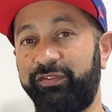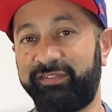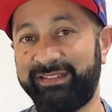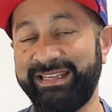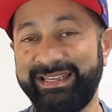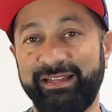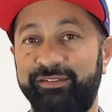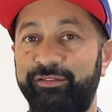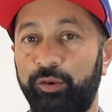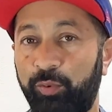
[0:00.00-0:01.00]
skiing and
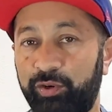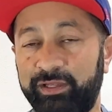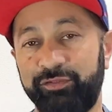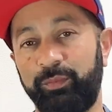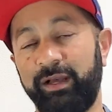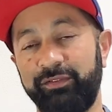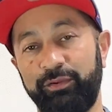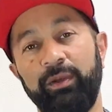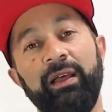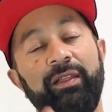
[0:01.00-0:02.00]
snowboarding as well.
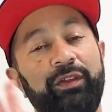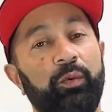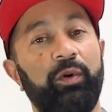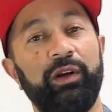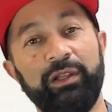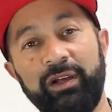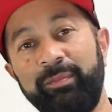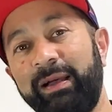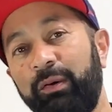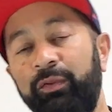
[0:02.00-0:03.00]
So there were a lot of
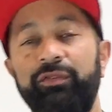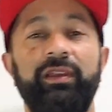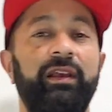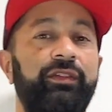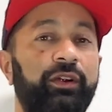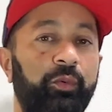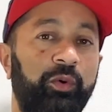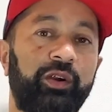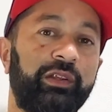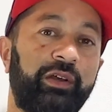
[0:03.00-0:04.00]
mountains. There
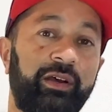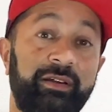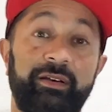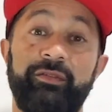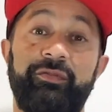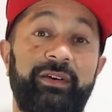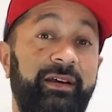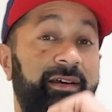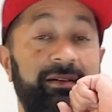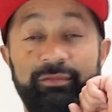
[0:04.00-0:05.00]
were a lot
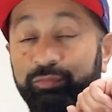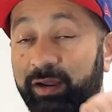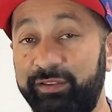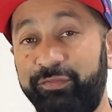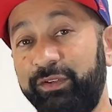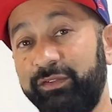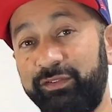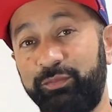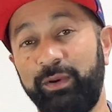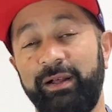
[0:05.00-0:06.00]
of rice fields
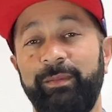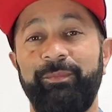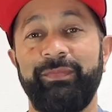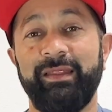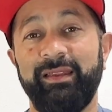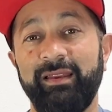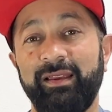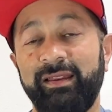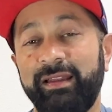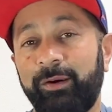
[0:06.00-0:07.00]
as well.
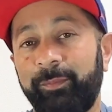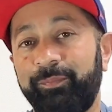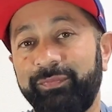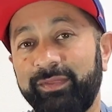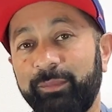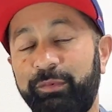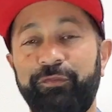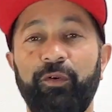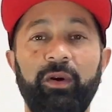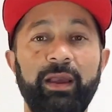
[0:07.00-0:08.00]
Now,
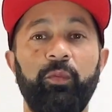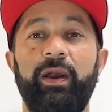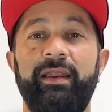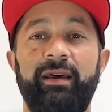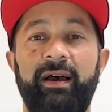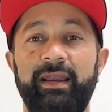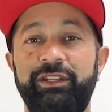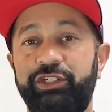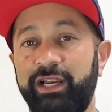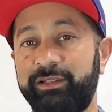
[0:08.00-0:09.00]
before I went, I
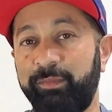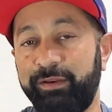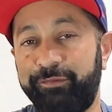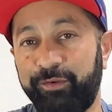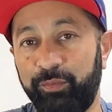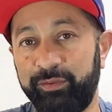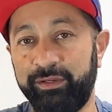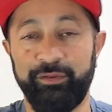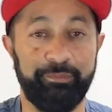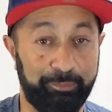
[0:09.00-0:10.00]
checked my phone.
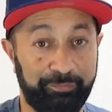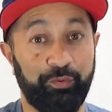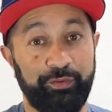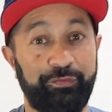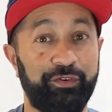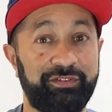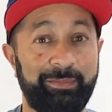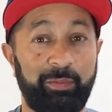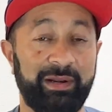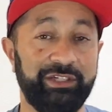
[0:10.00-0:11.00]
You know, before the first
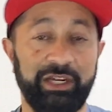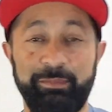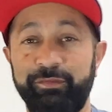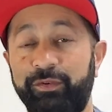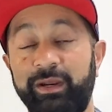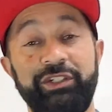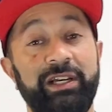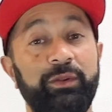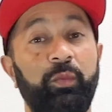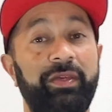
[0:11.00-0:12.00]
time I went, I checked my phone. I
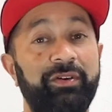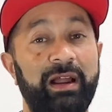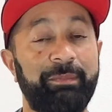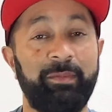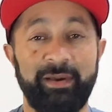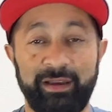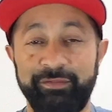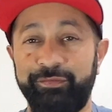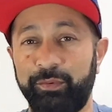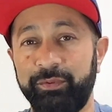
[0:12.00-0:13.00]
checked the weather app on my
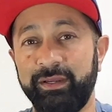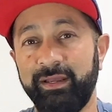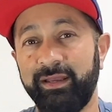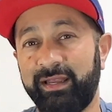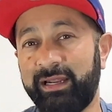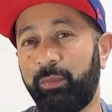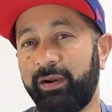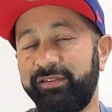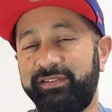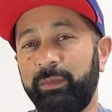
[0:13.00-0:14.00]
iPhone. And I
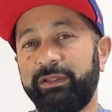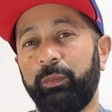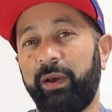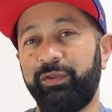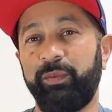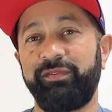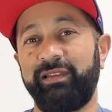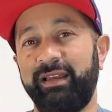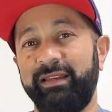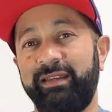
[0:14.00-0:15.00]
wanted to see what the weather was
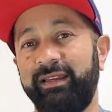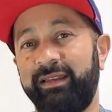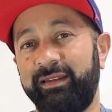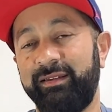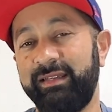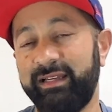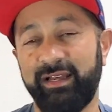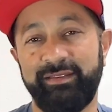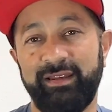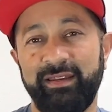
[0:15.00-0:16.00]
like in
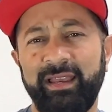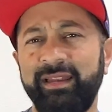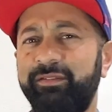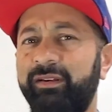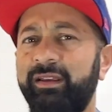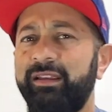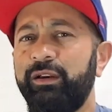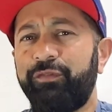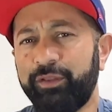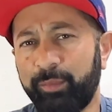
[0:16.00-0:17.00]
Niigata. And, you
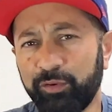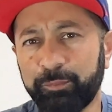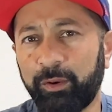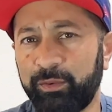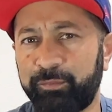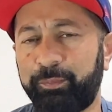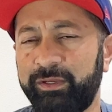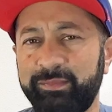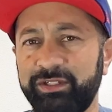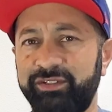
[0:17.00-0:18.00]
know, for the most part, it was
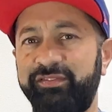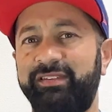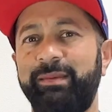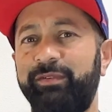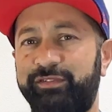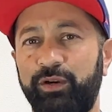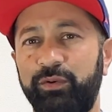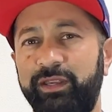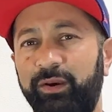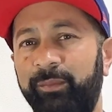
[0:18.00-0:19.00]
pretty much the same as
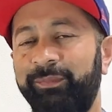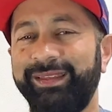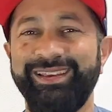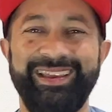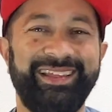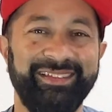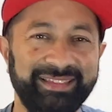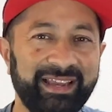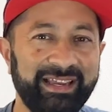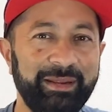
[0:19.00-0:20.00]
Tokyo. And
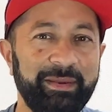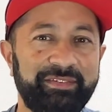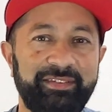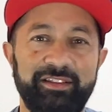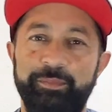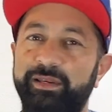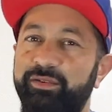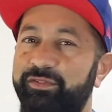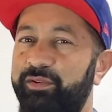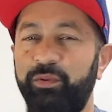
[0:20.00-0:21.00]
that kind of makes sense
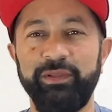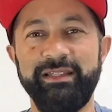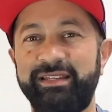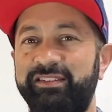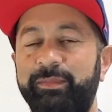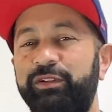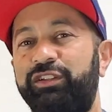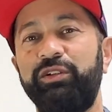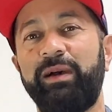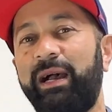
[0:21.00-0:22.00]
because it only takes about
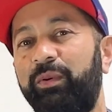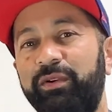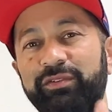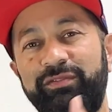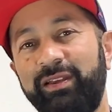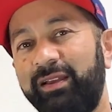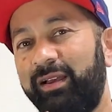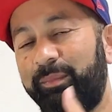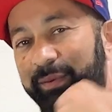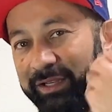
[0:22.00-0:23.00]
2 hours
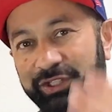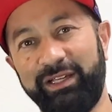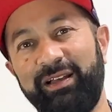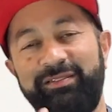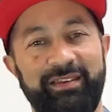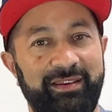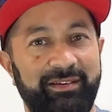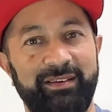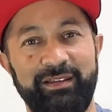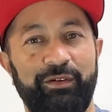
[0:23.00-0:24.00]
by Shinkansen,
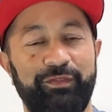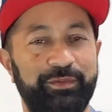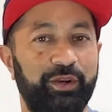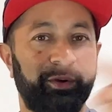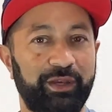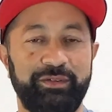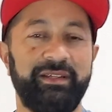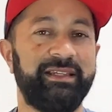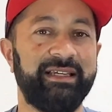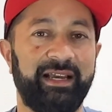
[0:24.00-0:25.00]
you know, from Tokyo
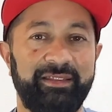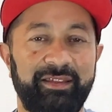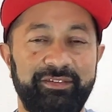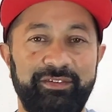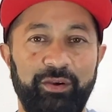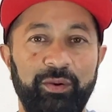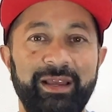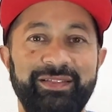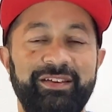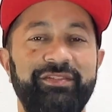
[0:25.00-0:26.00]
to Niigata. So
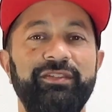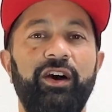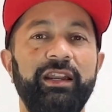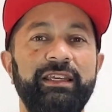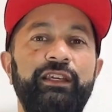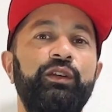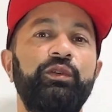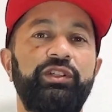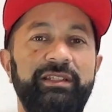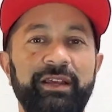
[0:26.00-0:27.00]
there's not a
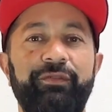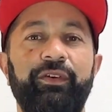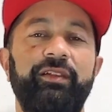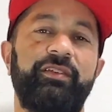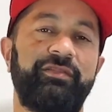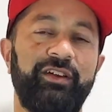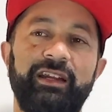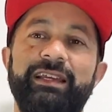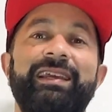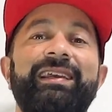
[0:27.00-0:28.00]
huge difference. It's
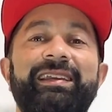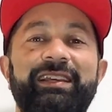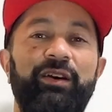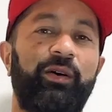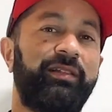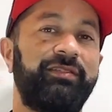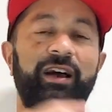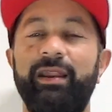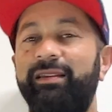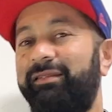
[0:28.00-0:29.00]
not it's
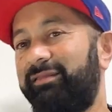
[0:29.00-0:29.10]
not